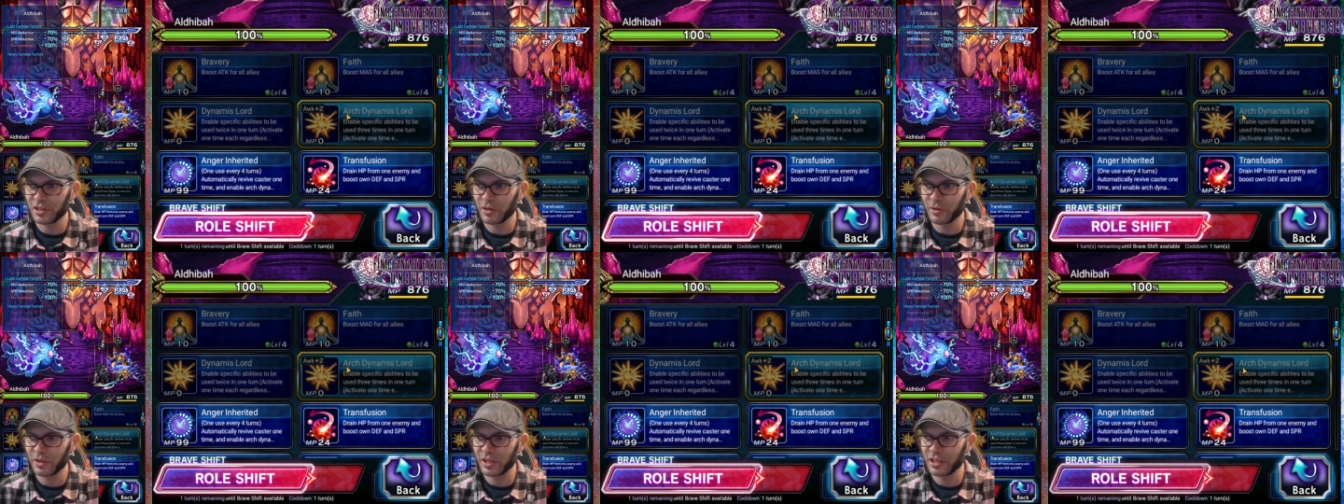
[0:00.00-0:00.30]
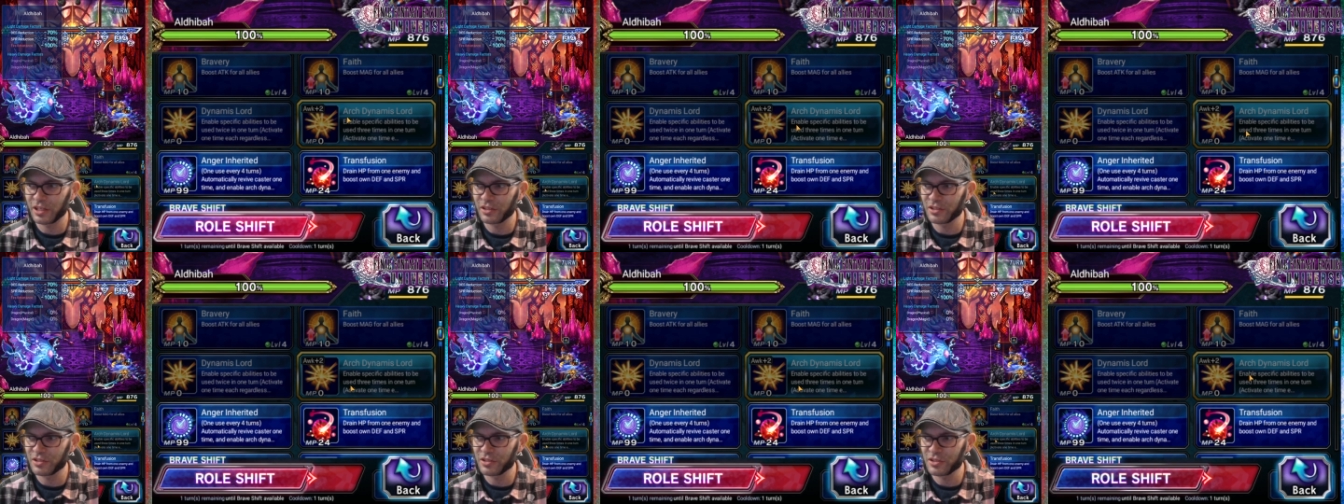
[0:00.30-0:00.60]
go
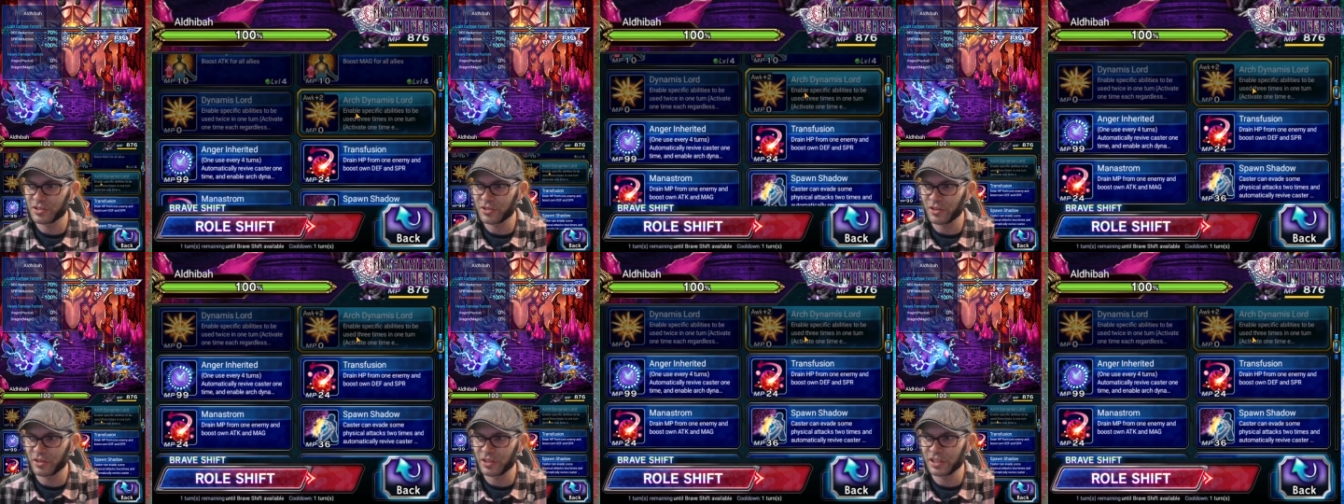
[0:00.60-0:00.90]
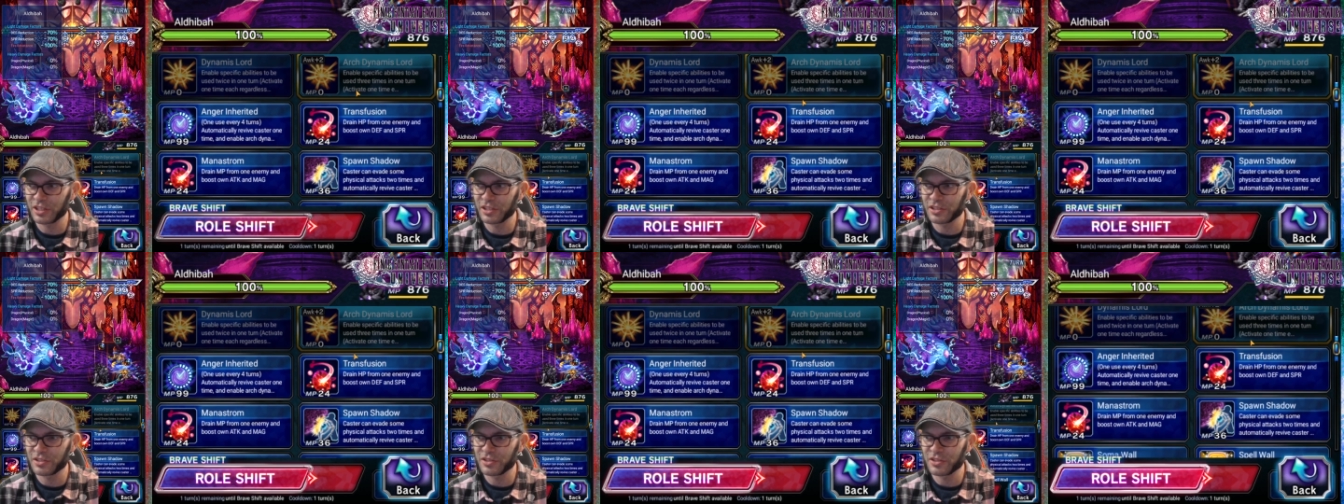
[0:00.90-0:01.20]
ahead and start
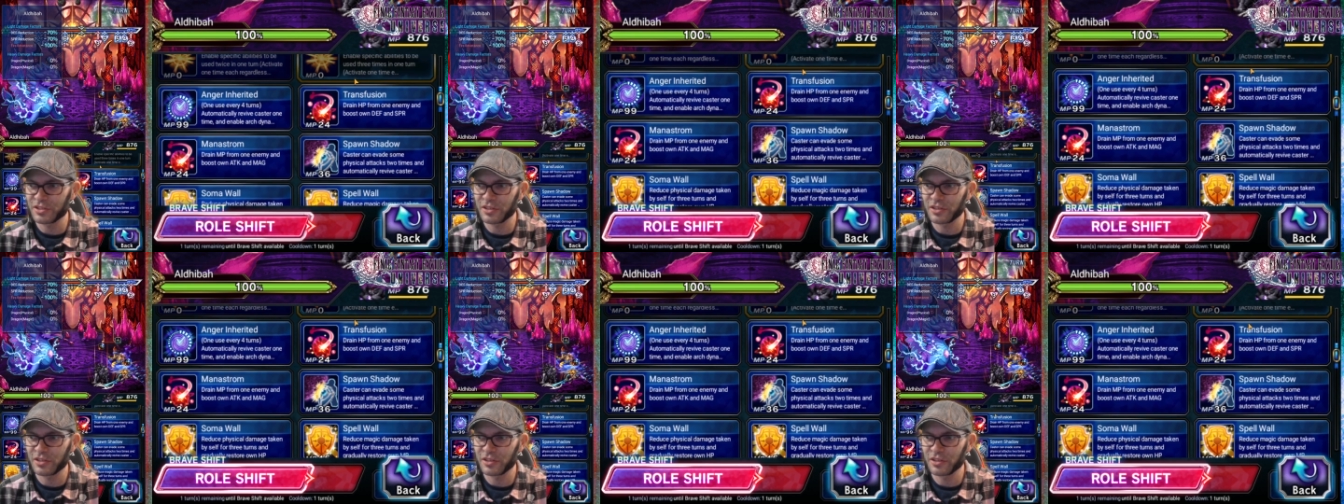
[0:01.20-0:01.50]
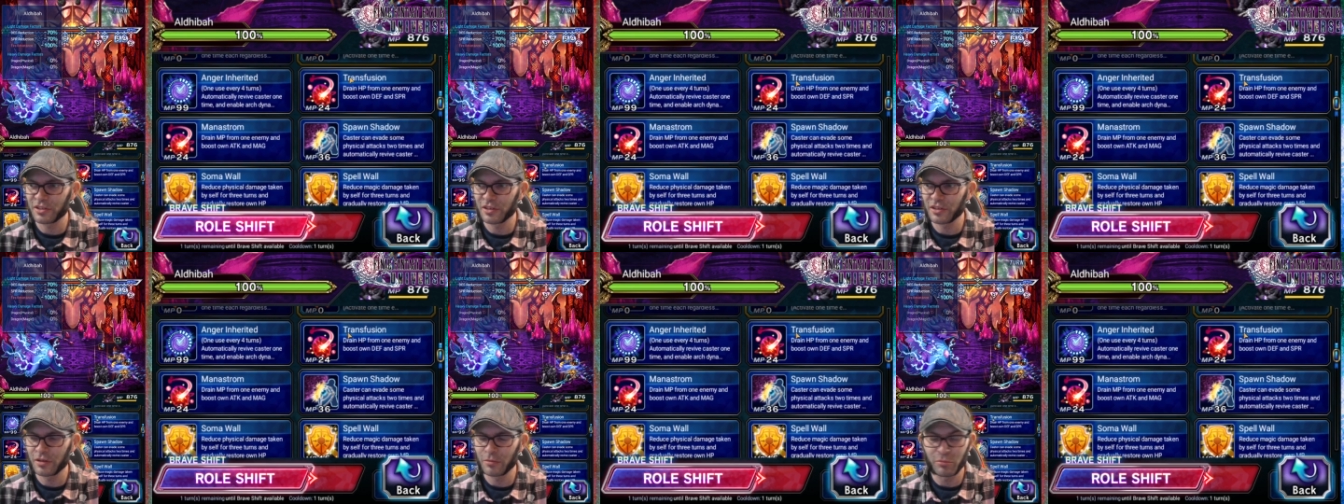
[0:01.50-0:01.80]
his
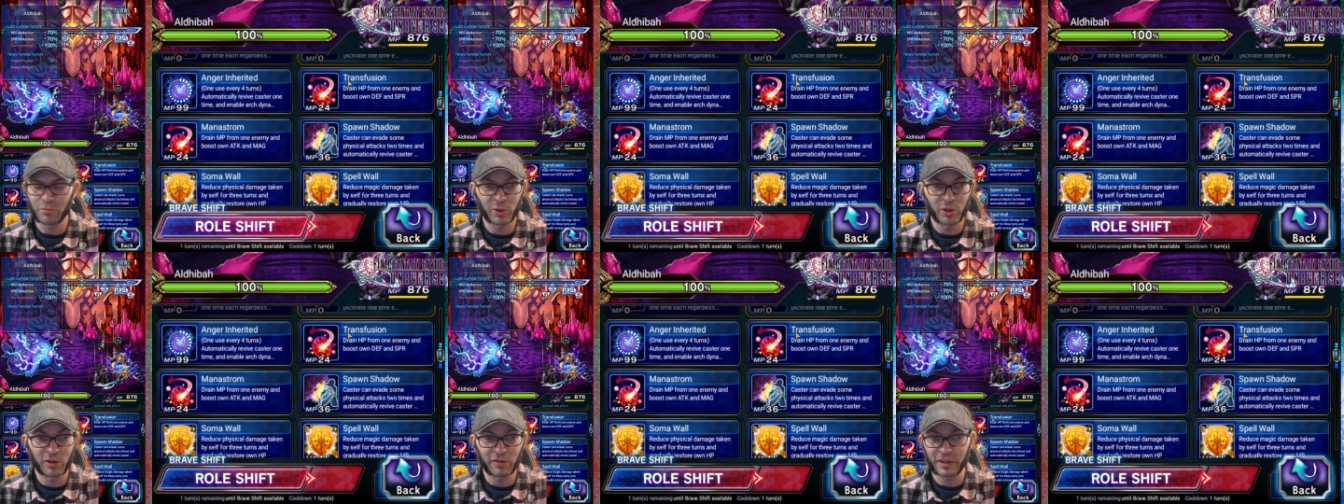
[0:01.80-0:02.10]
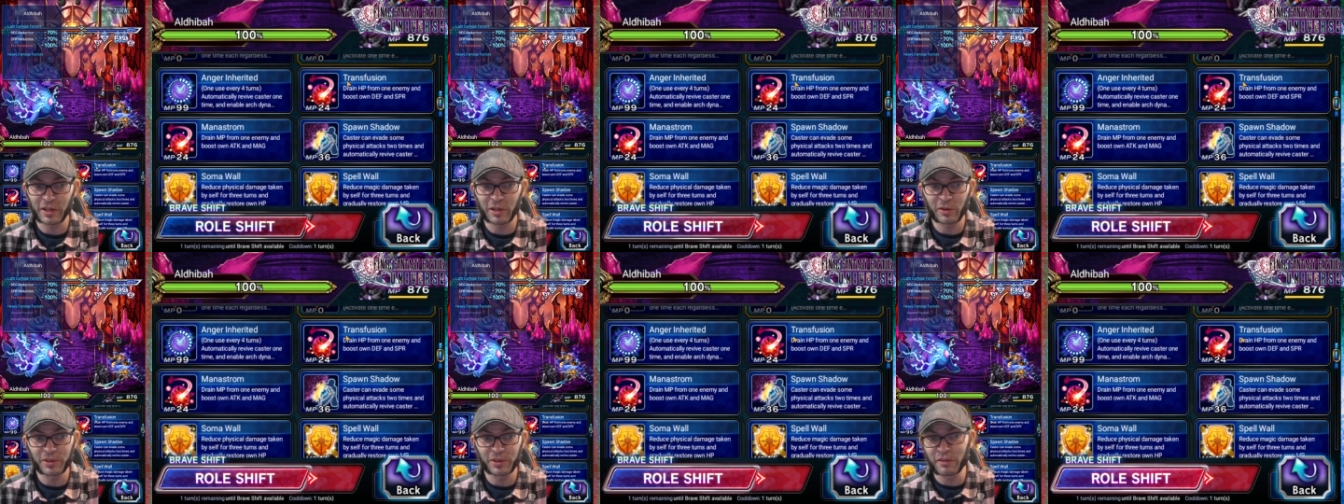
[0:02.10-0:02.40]
move,
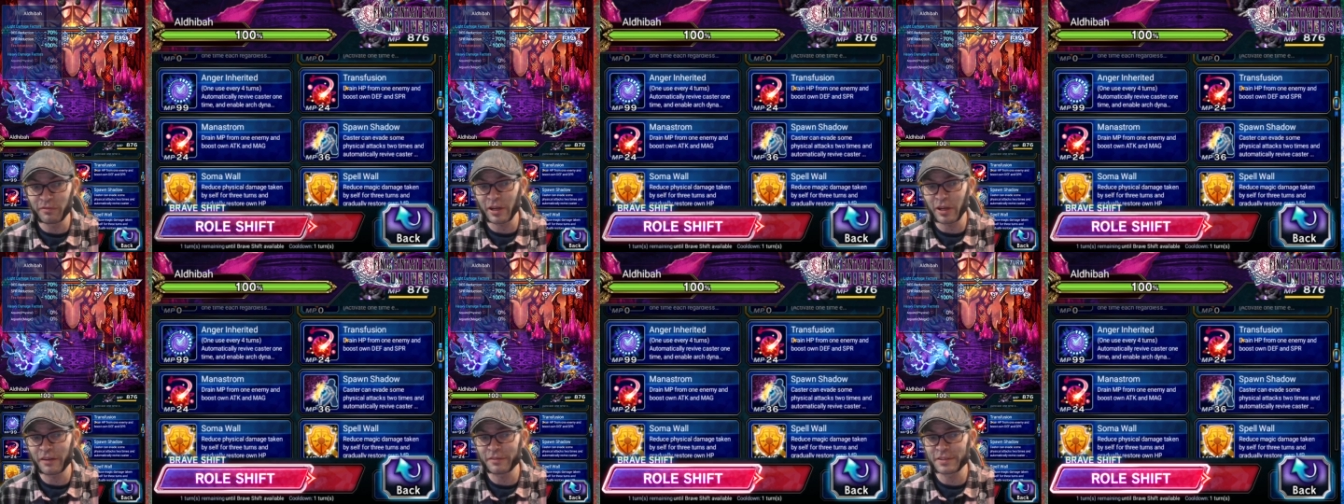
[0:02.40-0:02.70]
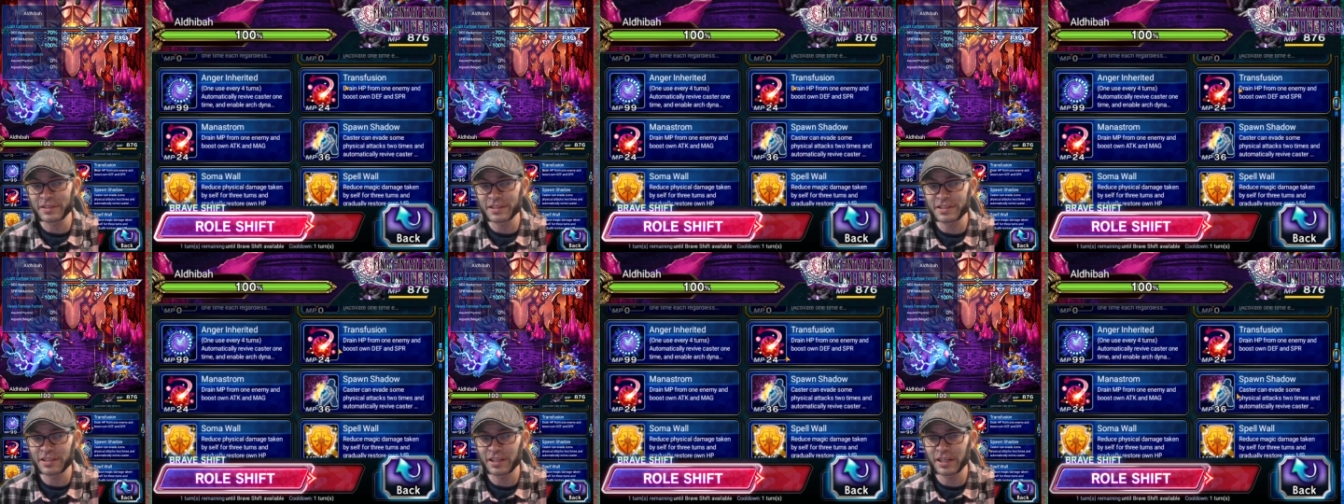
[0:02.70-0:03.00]
and he'll never have
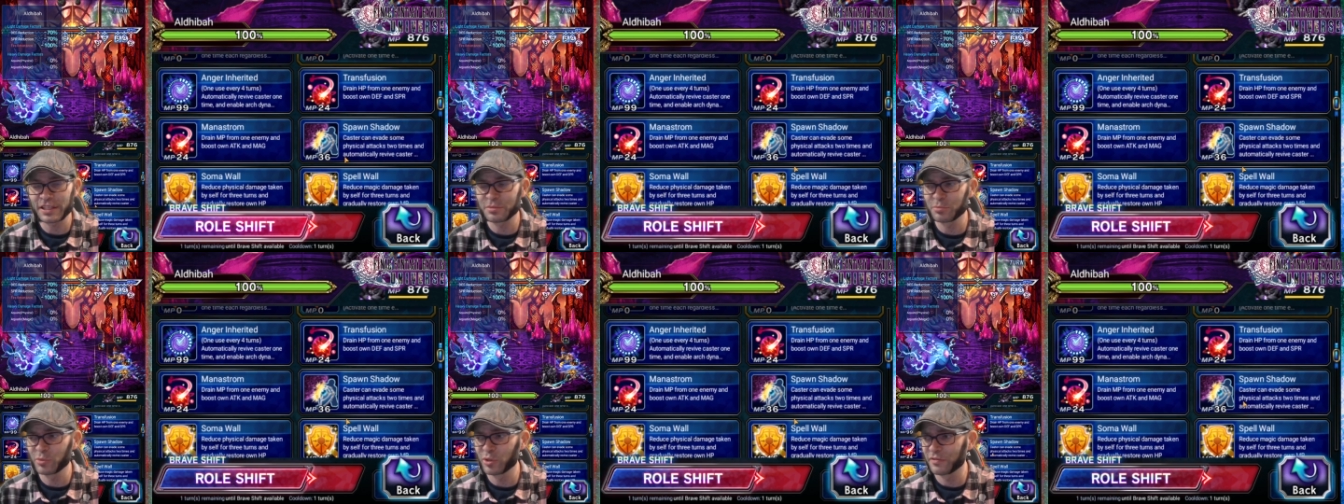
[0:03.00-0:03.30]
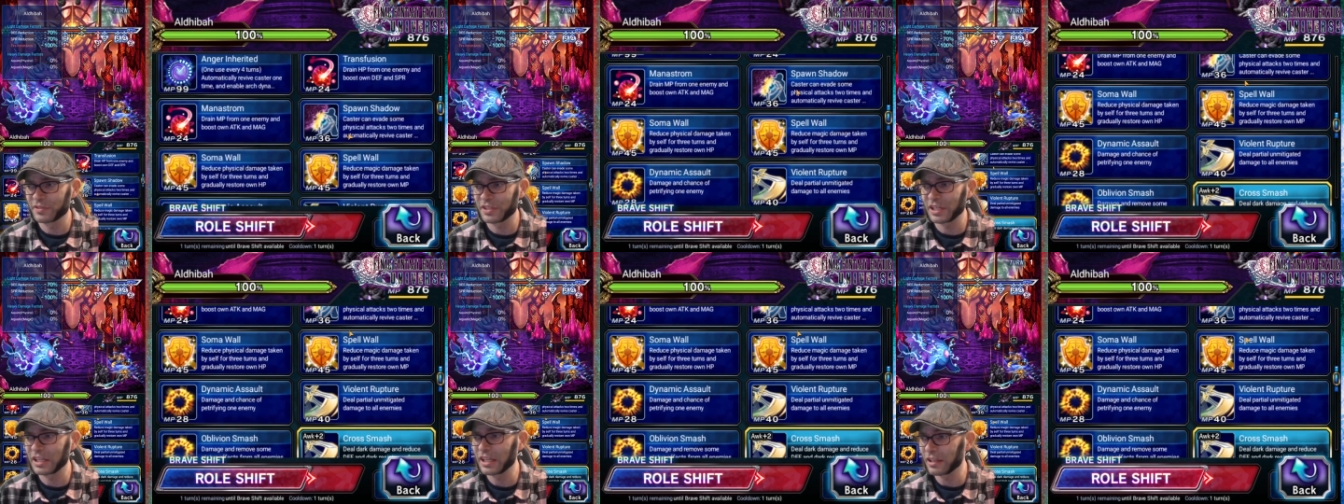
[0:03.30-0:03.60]
to select
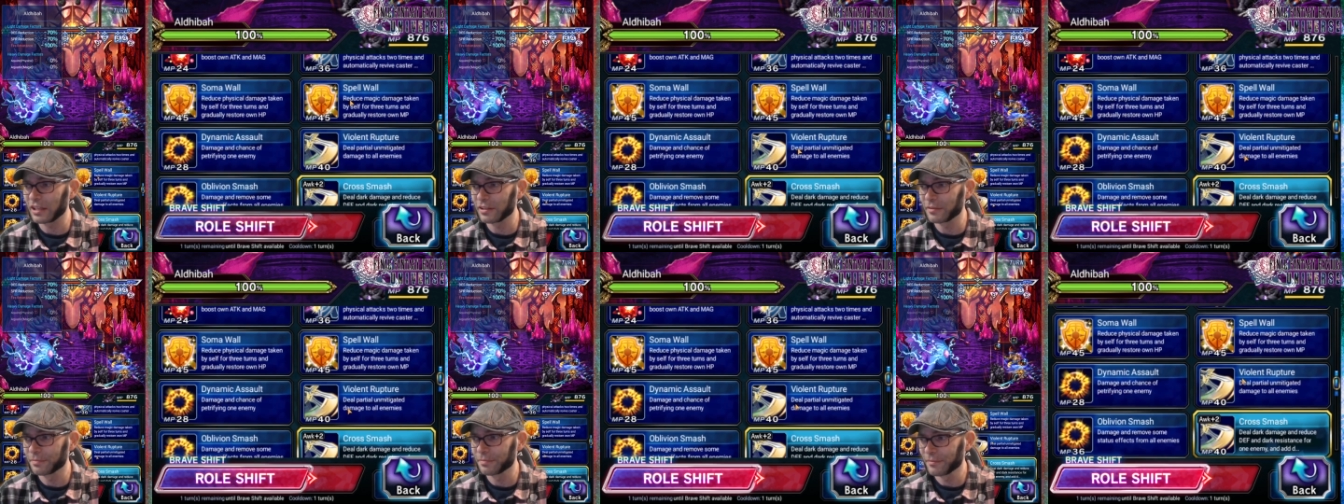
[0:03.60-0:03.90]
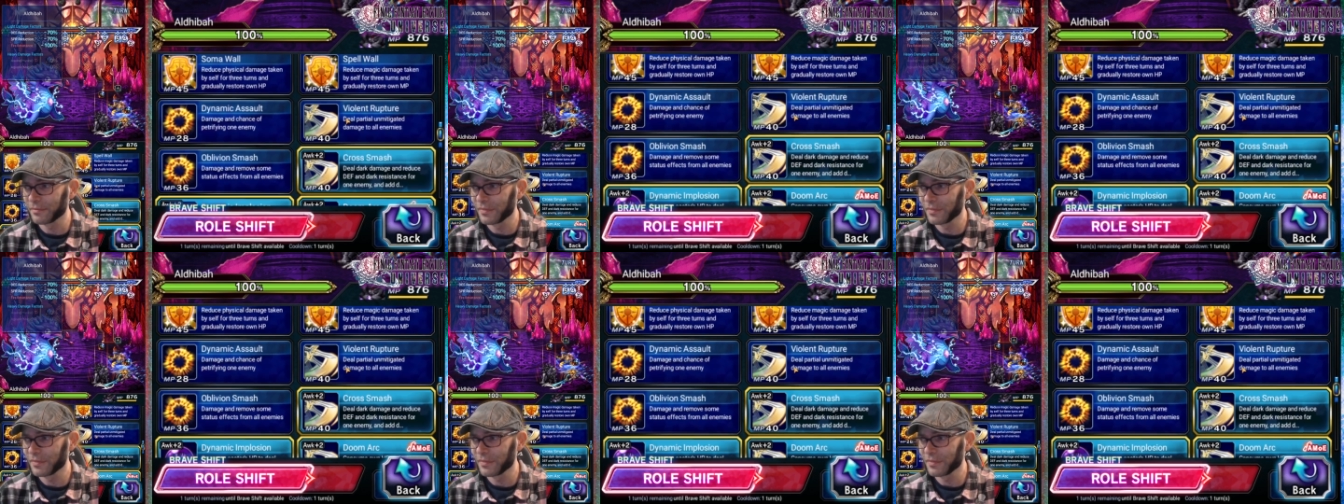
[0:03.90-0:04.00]
moves again.